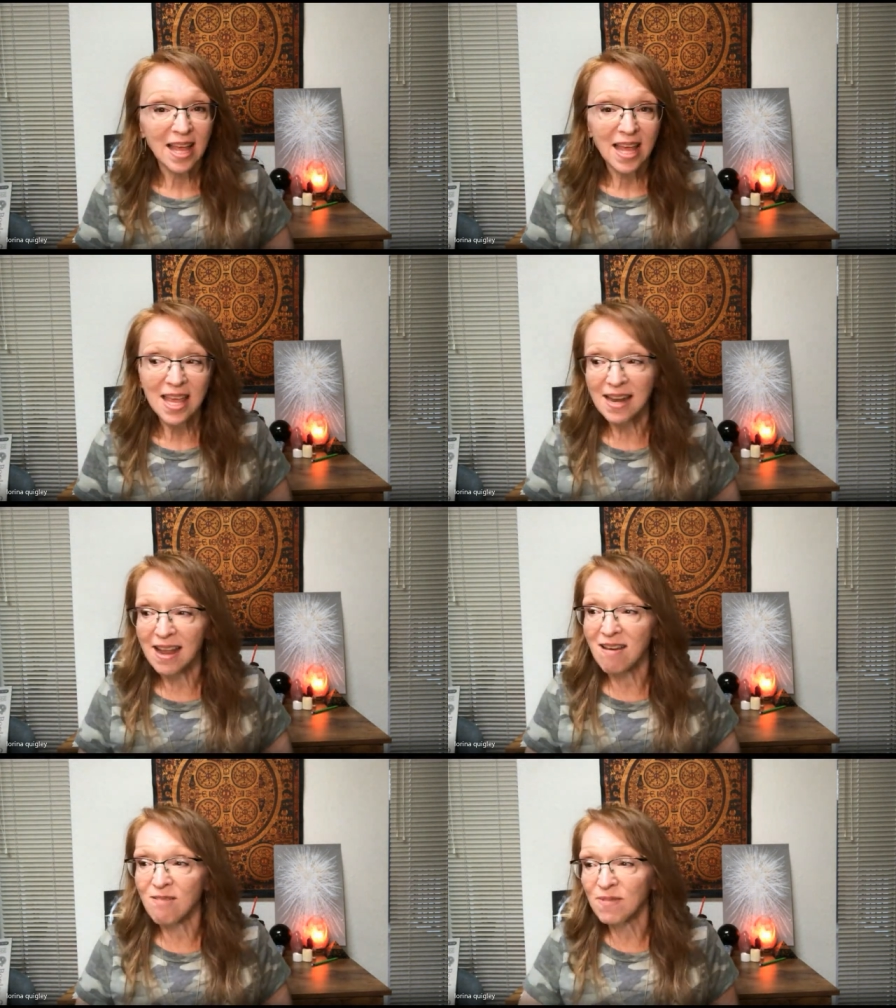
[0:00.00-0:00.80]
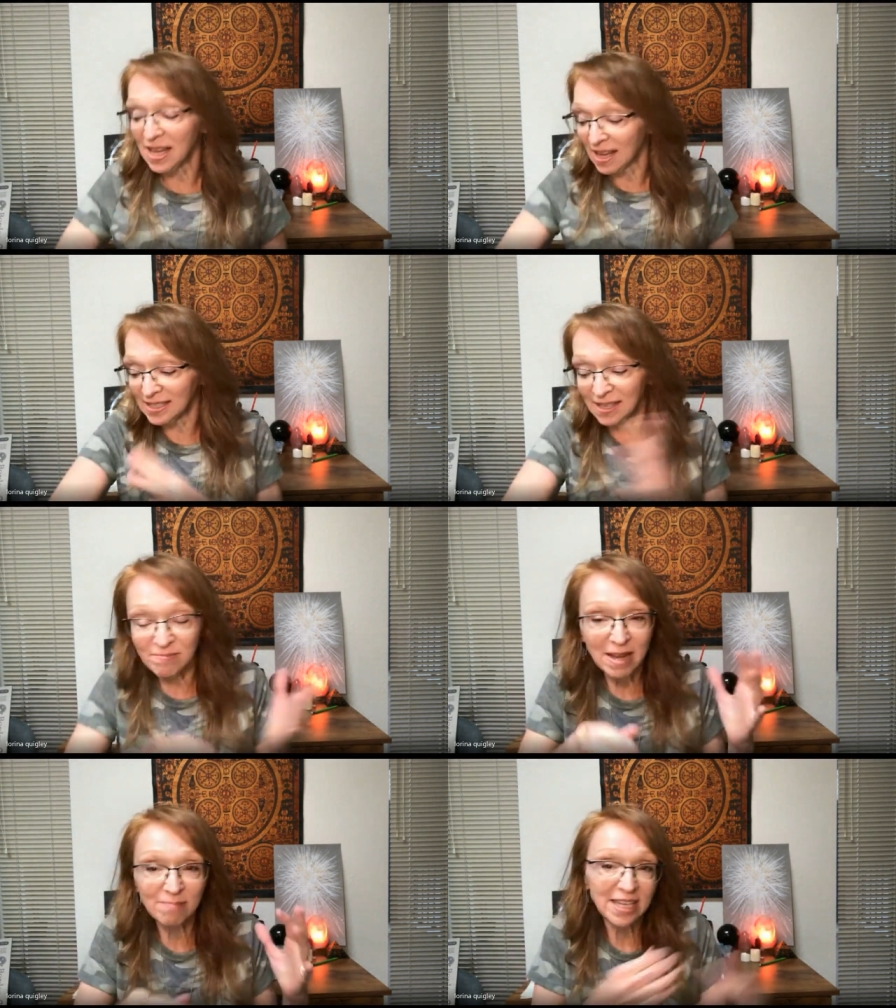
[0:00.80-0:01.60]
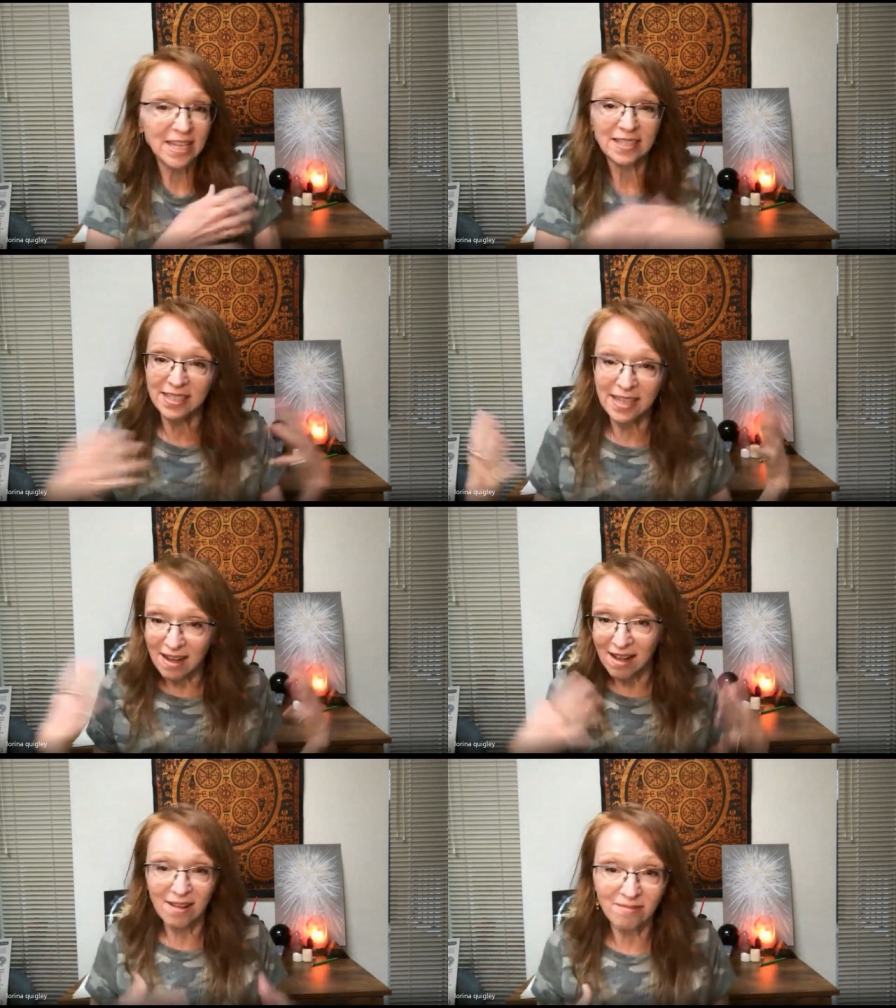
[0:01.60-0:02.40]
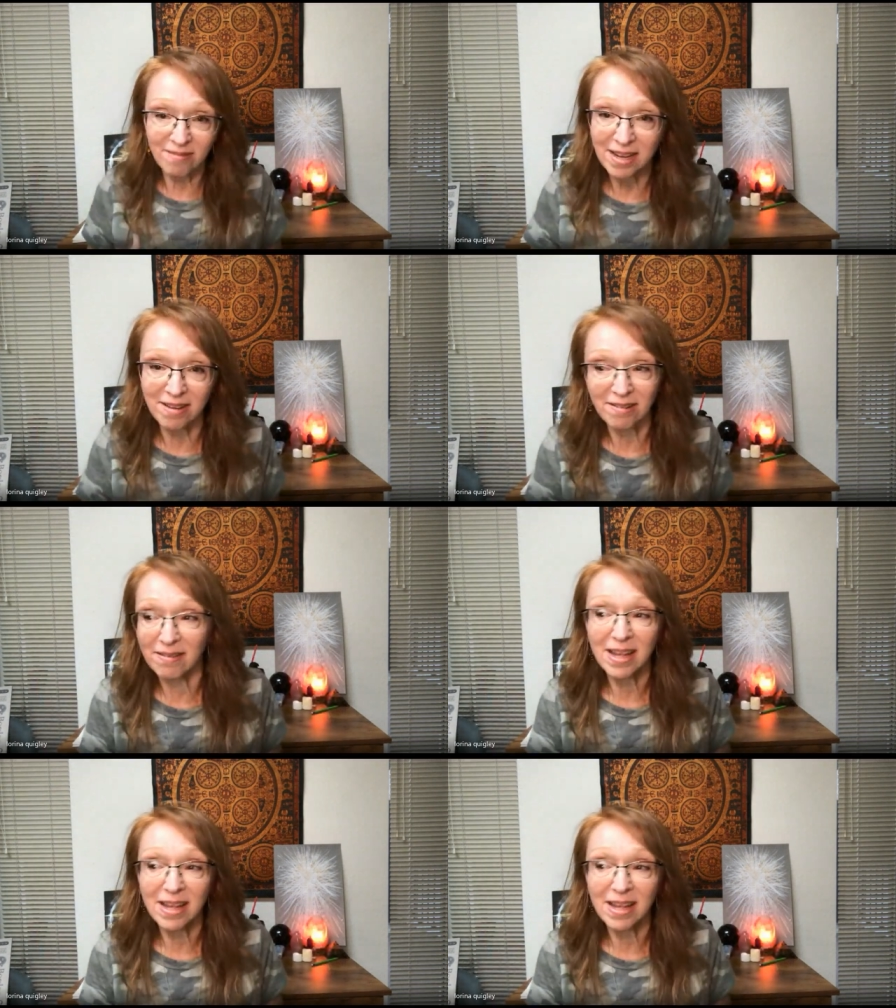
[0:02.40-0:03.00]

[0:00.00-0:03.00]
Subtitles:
You know, sometimes you get shit all over you.